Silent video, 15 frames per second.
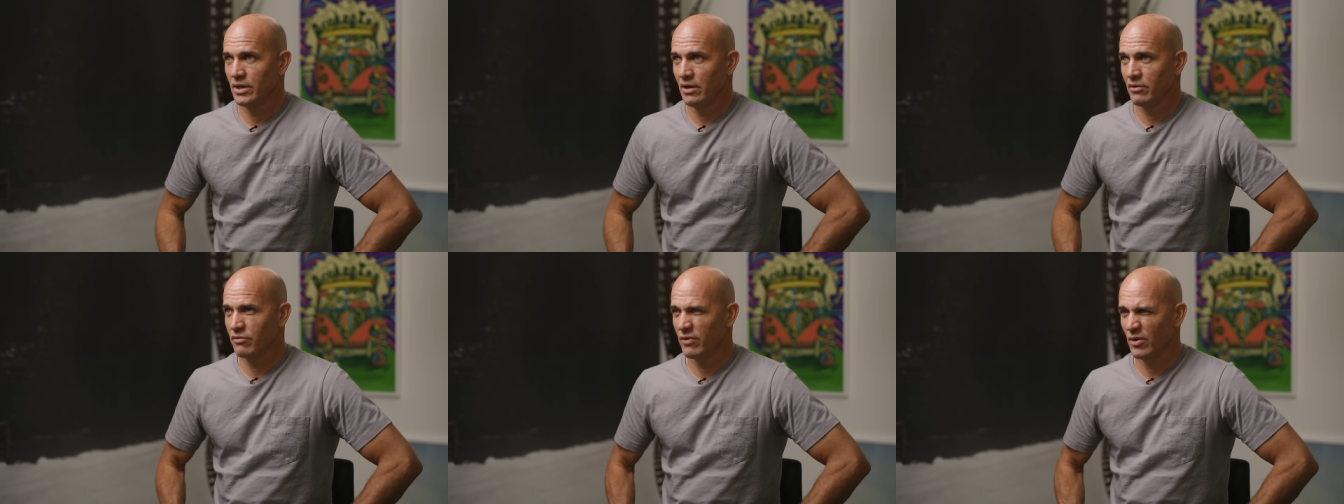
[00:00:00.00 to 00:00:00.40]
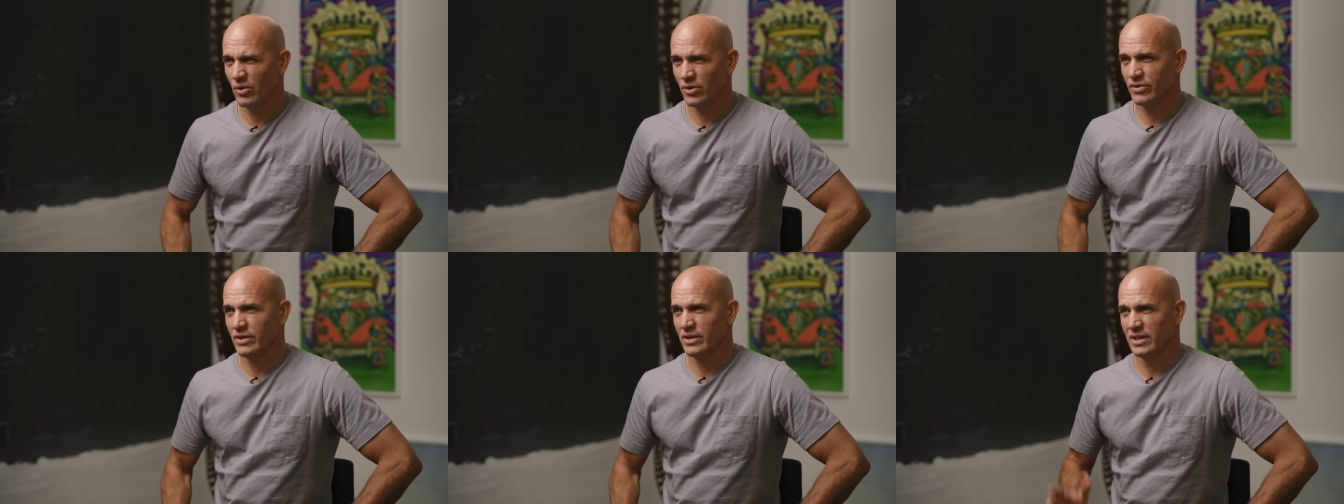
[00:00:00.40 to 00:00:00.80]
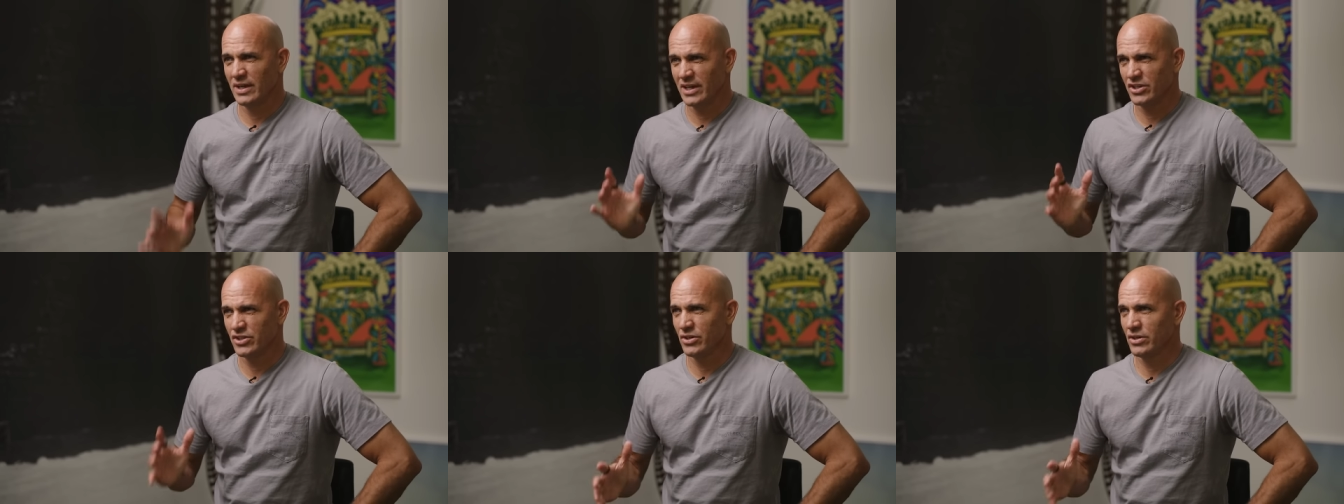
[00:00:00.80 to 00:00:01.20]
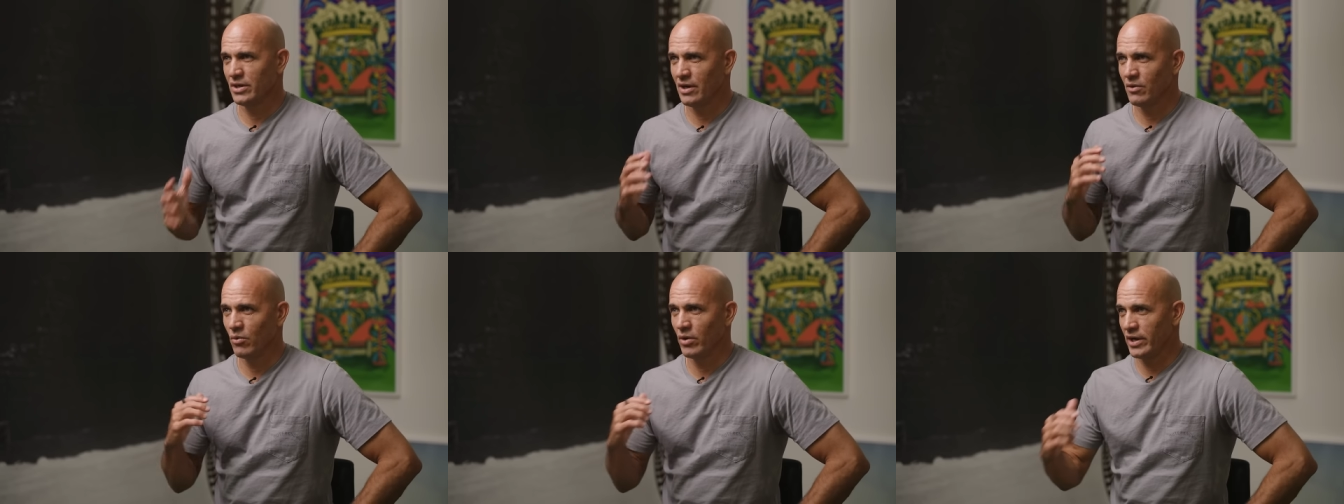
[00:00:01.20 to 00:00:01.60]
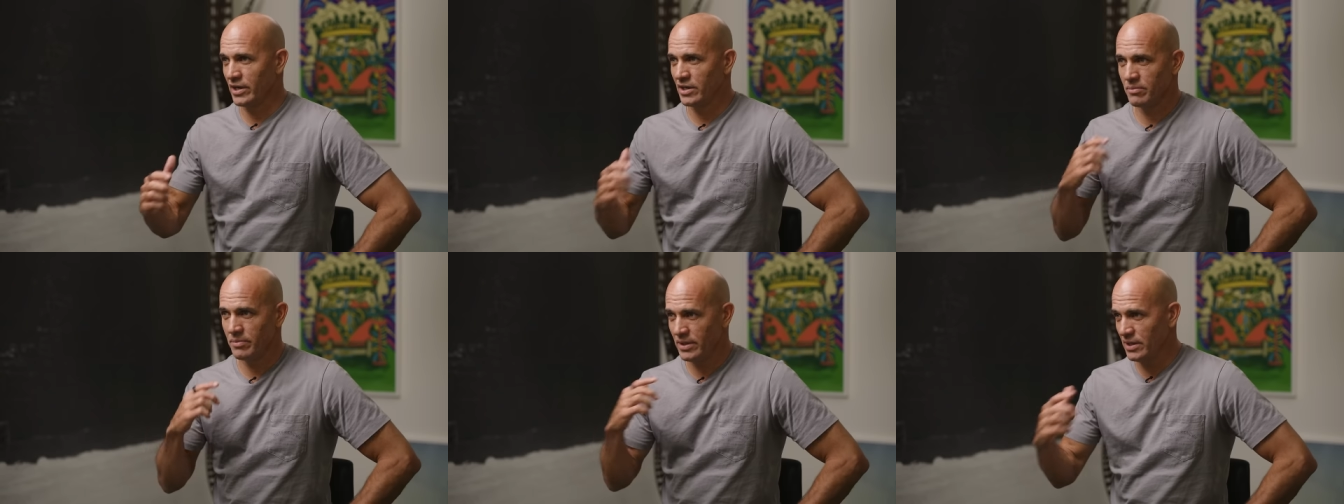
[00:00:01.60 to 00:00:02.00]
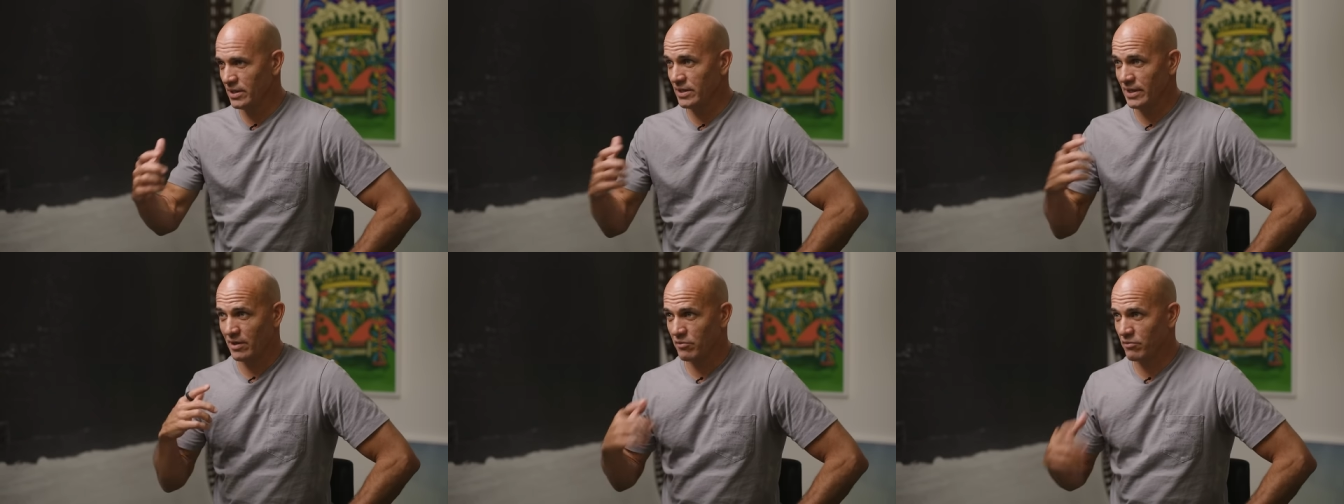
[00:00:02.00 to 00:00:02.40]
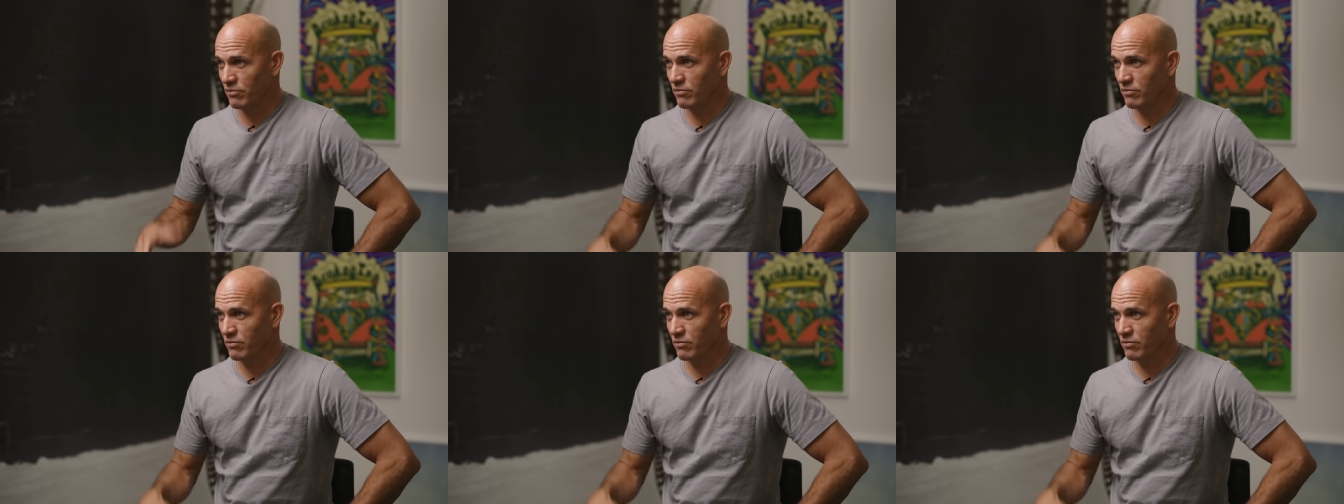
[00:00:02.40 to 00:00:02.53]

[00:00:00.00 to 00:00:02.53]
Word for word: not focusing like I should, not wanting to be in that